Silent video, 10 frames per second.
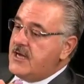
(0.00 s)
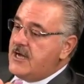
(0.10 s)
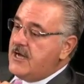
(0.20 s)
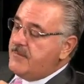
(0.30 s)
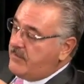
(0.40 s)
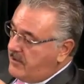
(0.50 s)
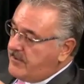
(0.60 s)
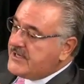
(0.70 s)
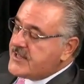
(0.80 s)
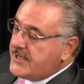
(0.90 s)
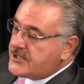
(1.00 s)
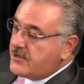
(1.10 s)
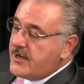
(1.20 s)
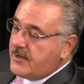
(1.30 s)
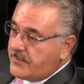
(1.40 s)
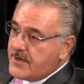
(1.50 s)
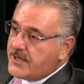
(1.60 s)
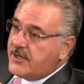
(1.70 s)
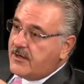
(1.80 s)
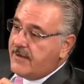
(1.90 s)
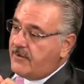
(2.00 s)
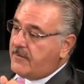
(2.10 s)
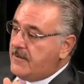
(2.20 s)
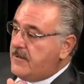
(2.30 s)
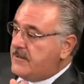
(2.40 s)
And we reached that jury on a pretty good level.